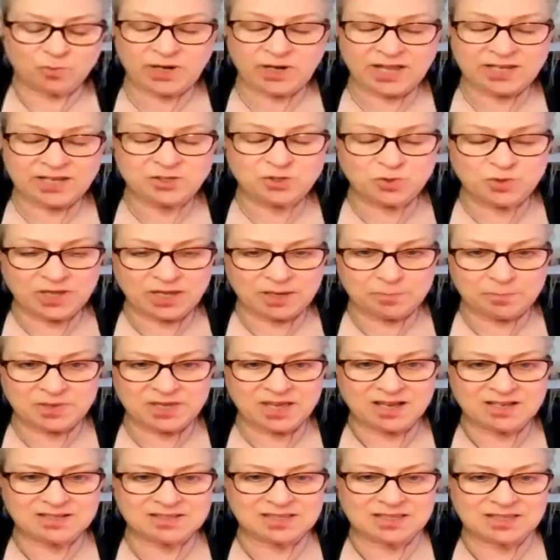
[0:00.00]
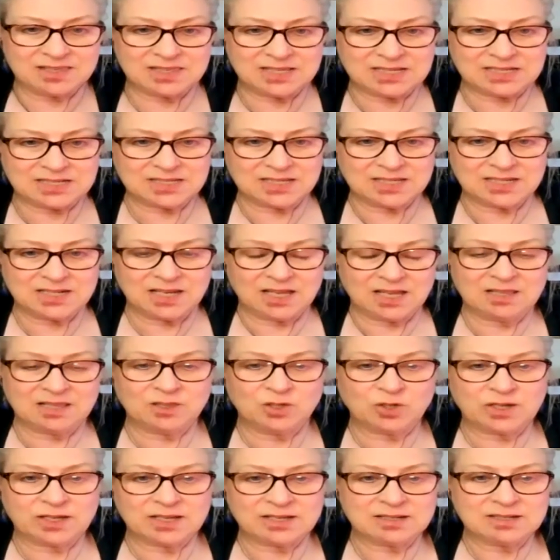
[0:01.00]
I do KPIs on LinkedIn, I
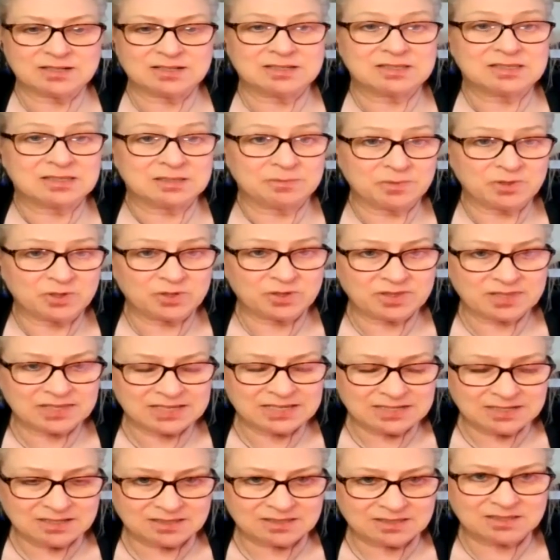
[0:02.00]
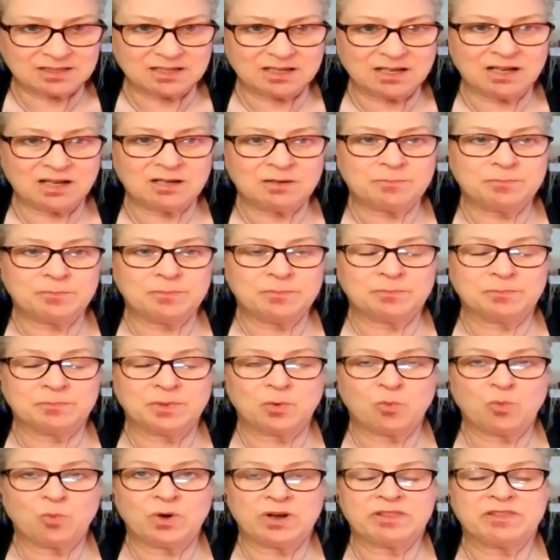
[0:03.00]
look at similar things. Um,
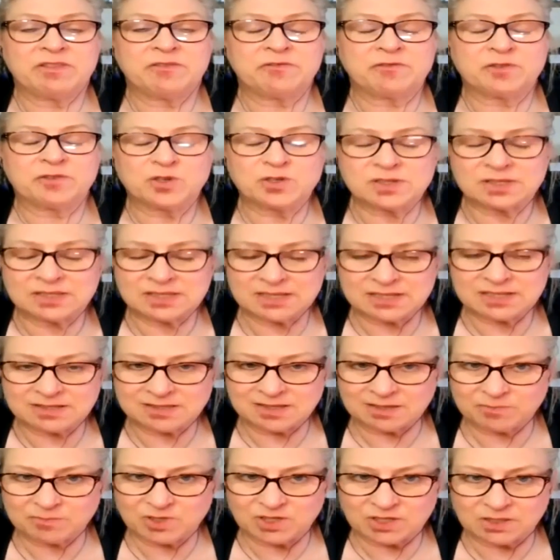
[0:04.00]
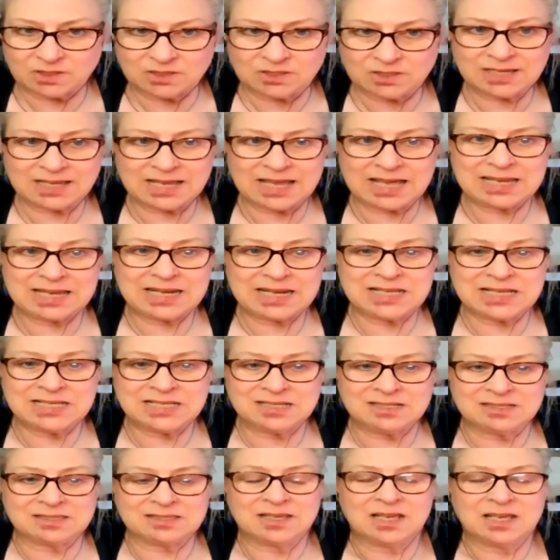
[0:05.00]
but one of the first things I'm going to look at
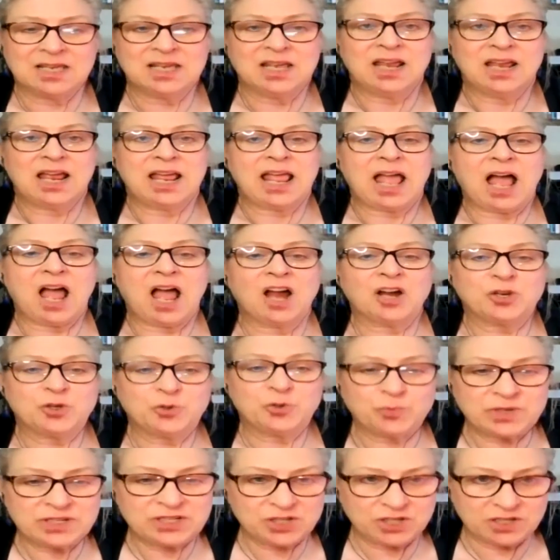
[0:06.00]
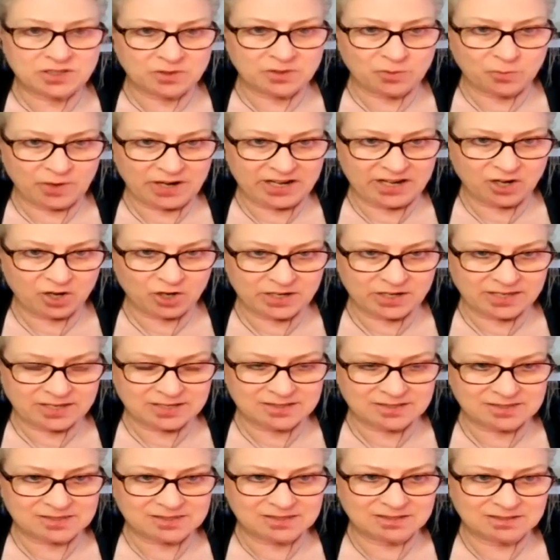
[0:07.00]
is are you reaching the right
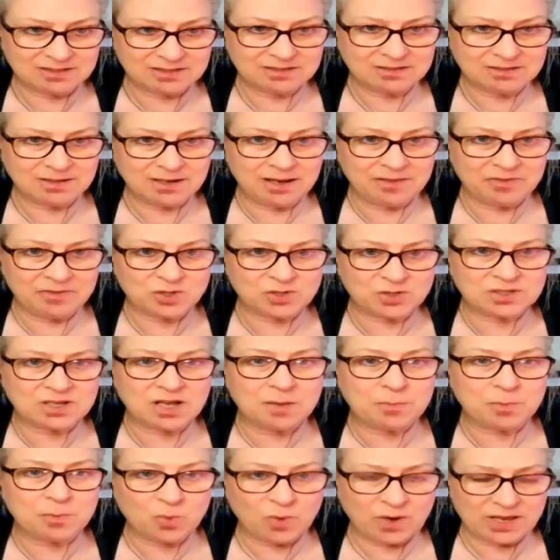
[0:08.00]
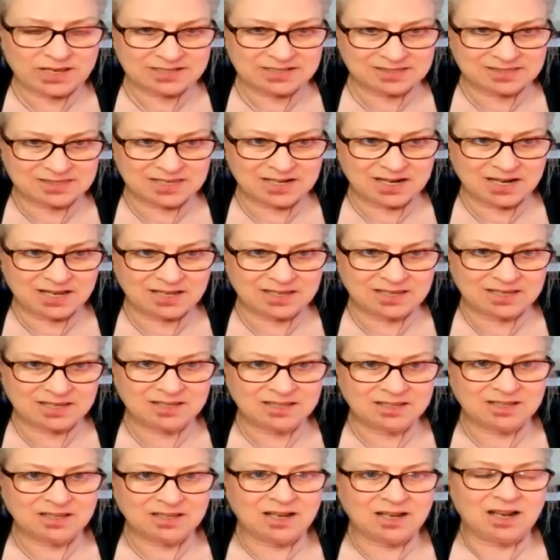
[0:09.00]
audience? and there's a couple ways that I,
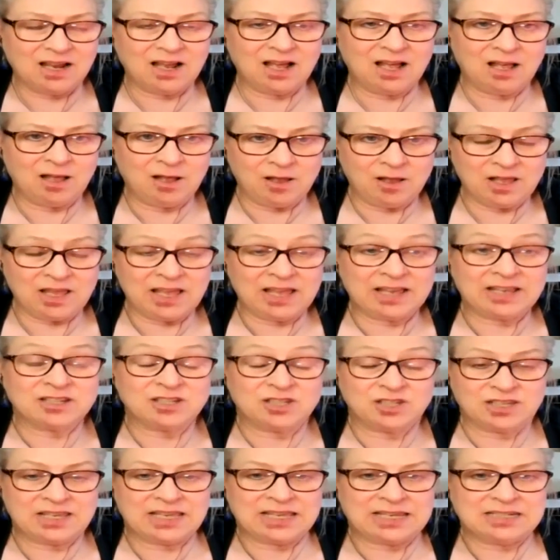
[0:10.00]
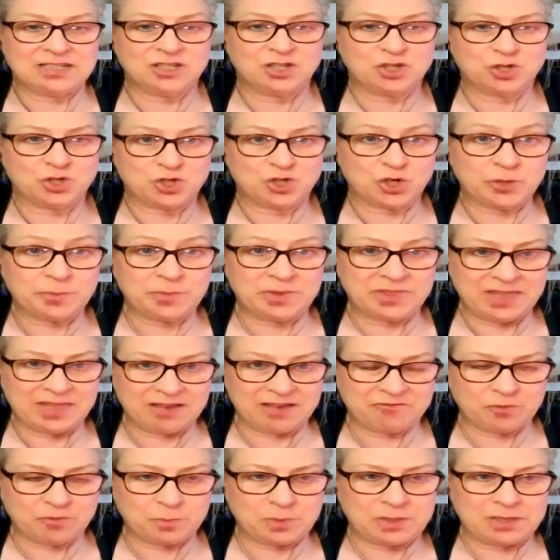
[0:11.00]
uh, I can determine
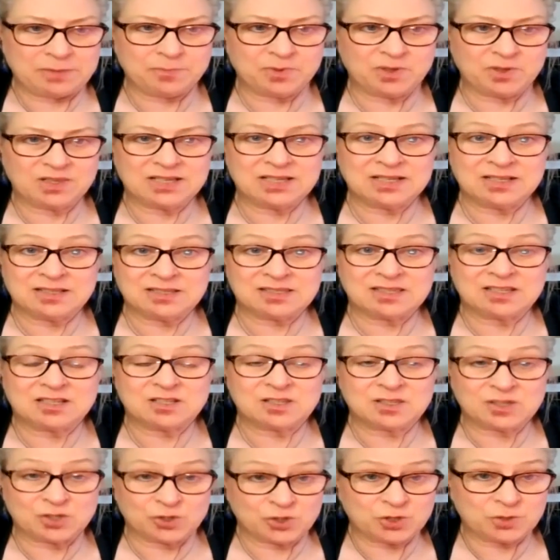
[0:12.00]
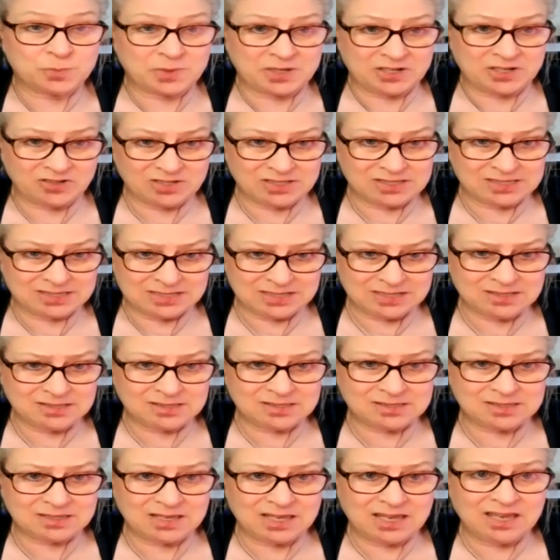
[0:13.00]
that for people. It's search
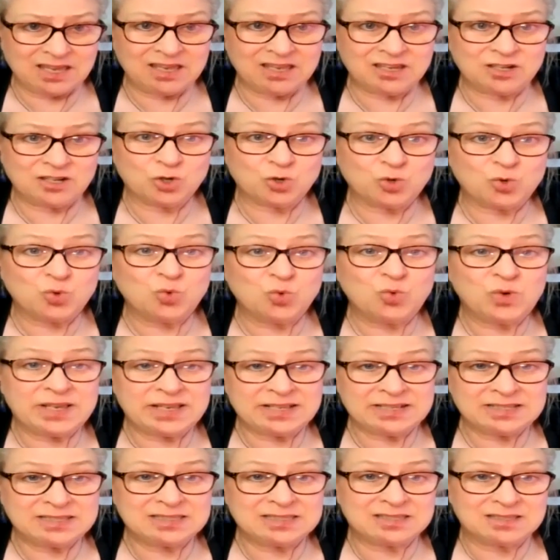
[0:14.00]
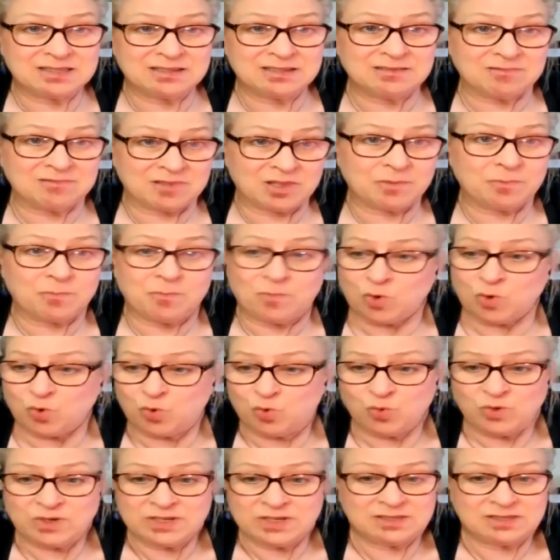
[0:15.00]
appearances and who is the
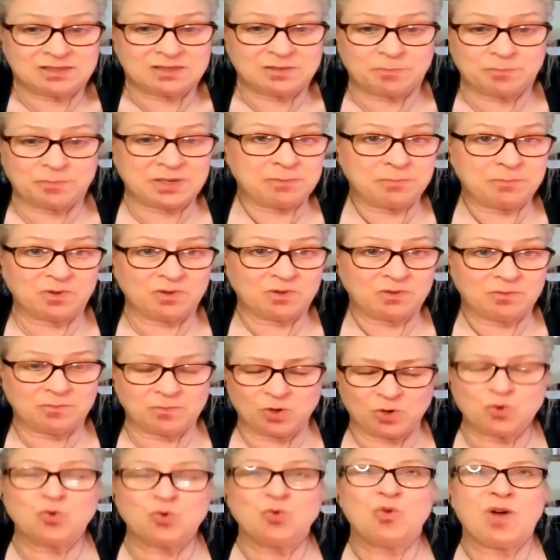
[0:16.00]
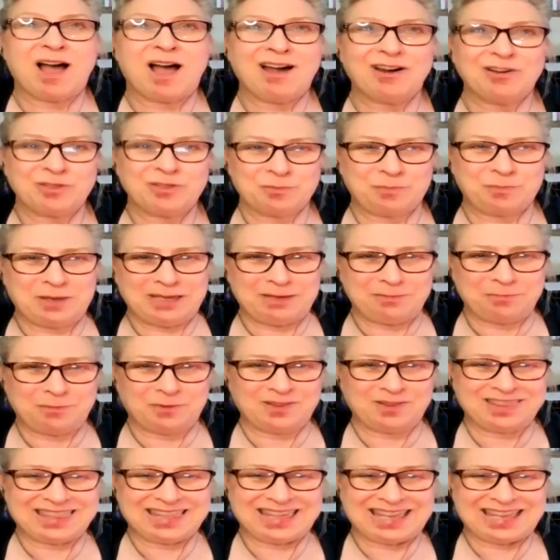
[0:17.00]
who is the people who are the
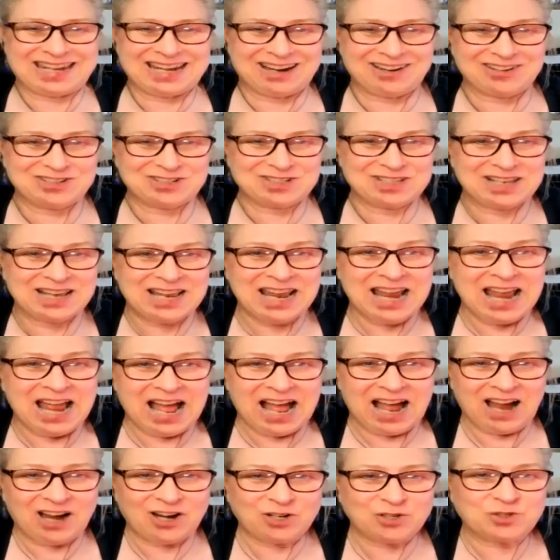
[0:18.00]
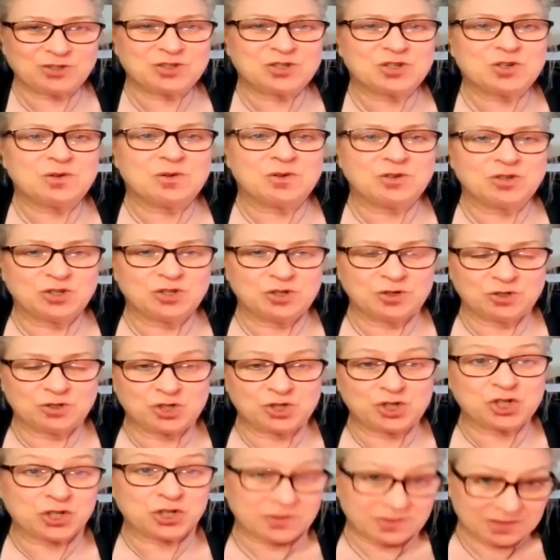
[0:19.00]
people that are are
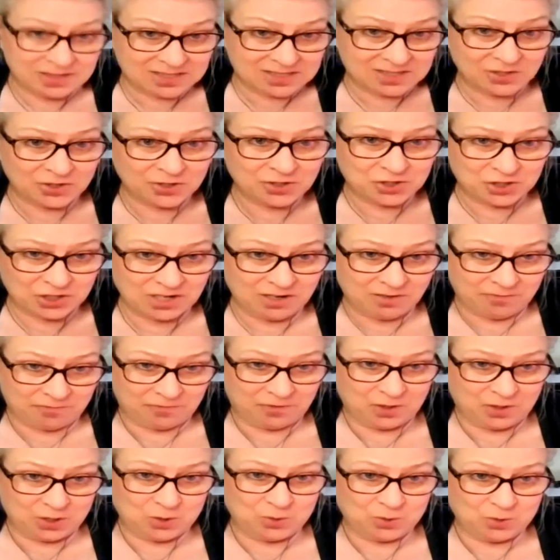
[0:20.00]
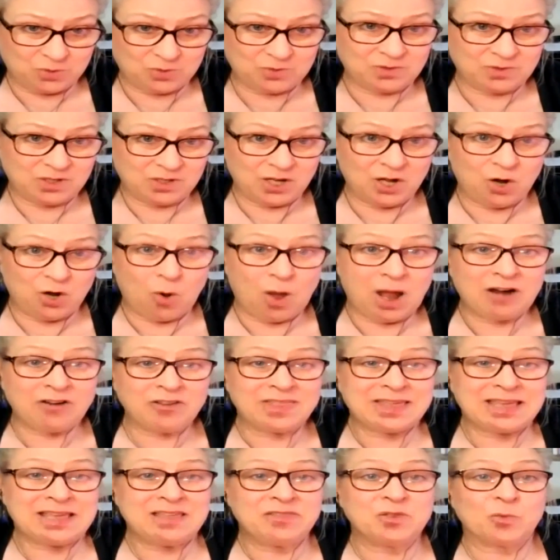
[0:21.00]
sh- searching for you. You know, are
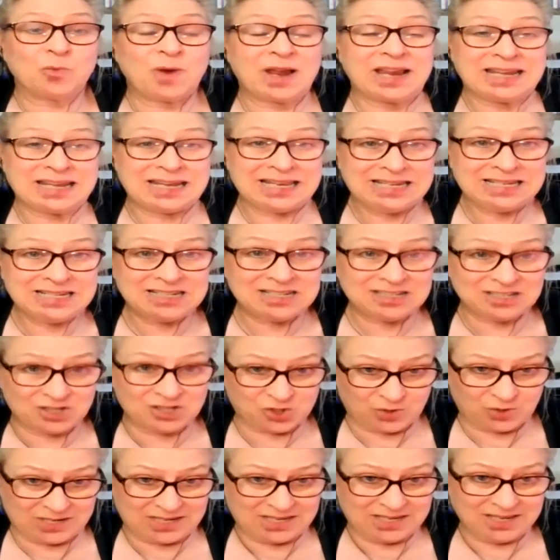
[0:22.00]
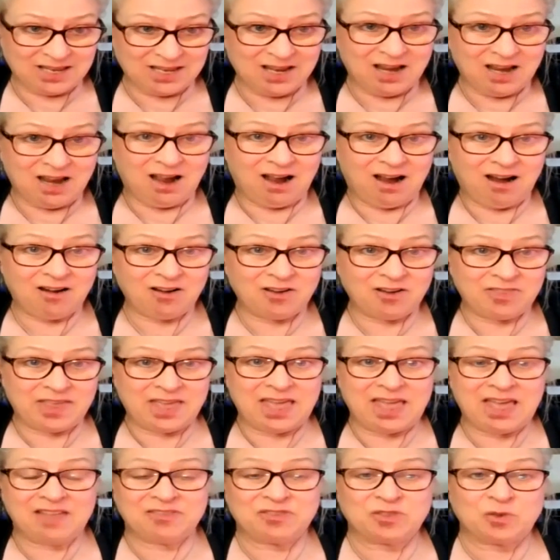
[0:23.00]
they in the right industry? Are they
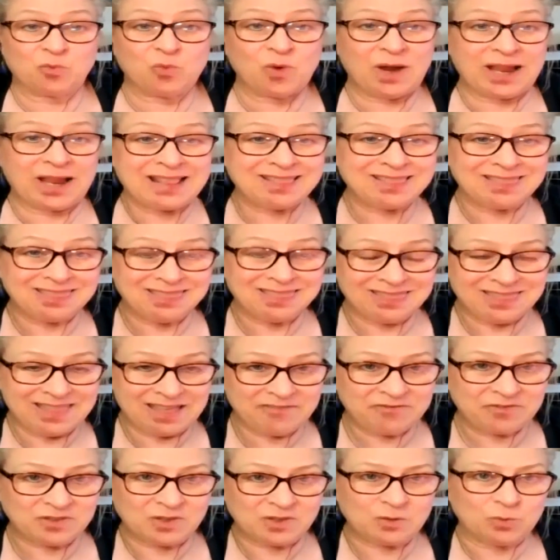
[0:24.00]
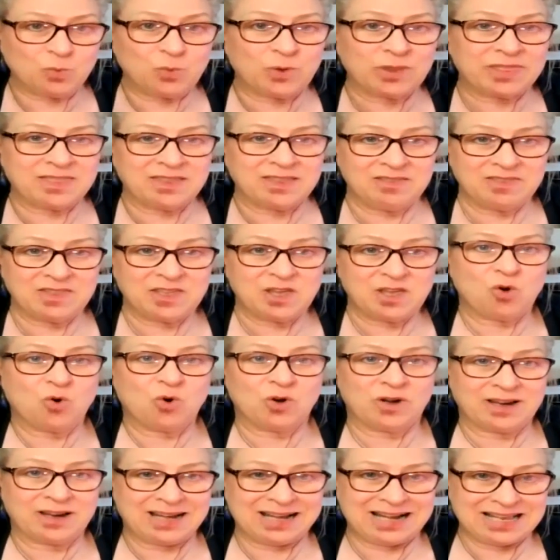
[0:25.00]
at the right level within the
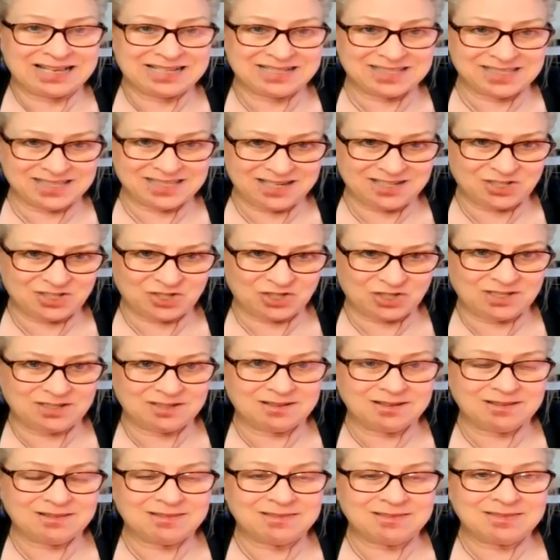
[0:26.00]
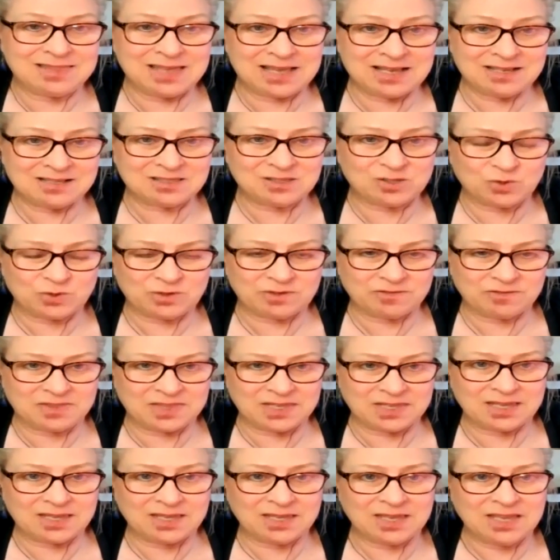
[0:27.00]
organization? That sort of
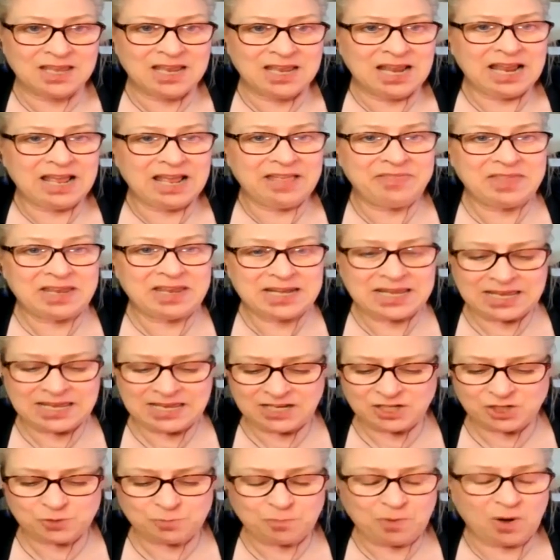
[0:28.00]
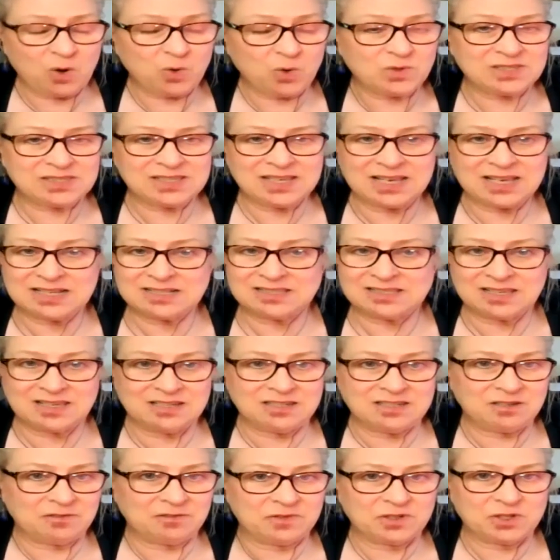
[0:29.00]
thing. And then each post has
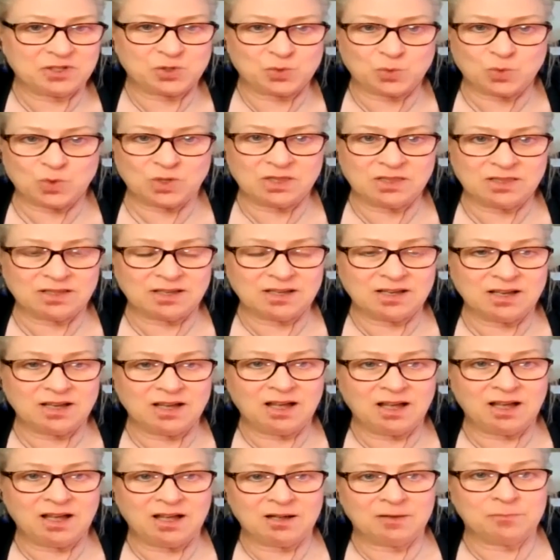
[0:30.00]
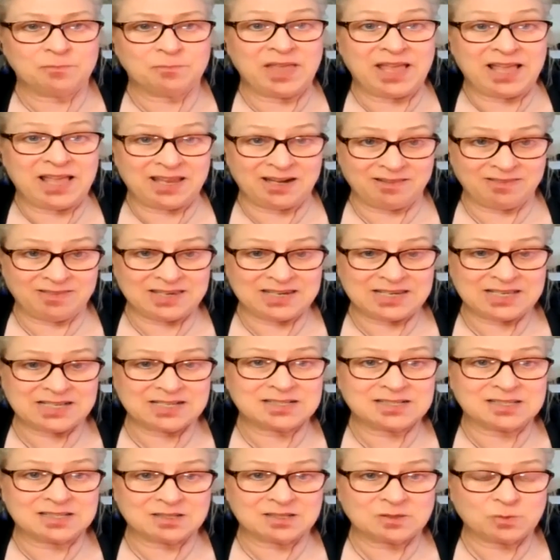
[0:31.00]
individual um,
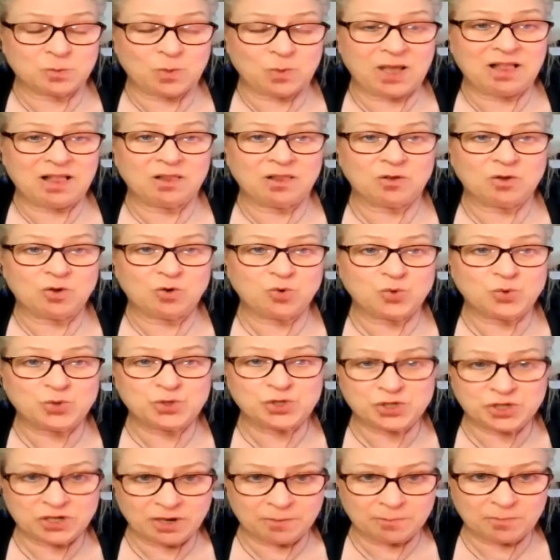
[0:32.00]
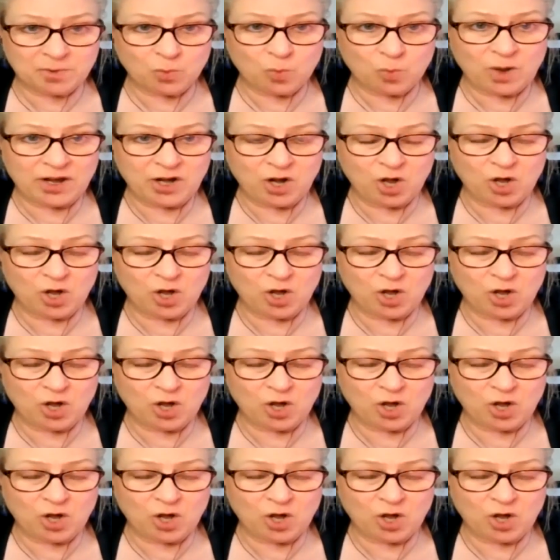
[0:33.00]
analytics as well. Who's your number one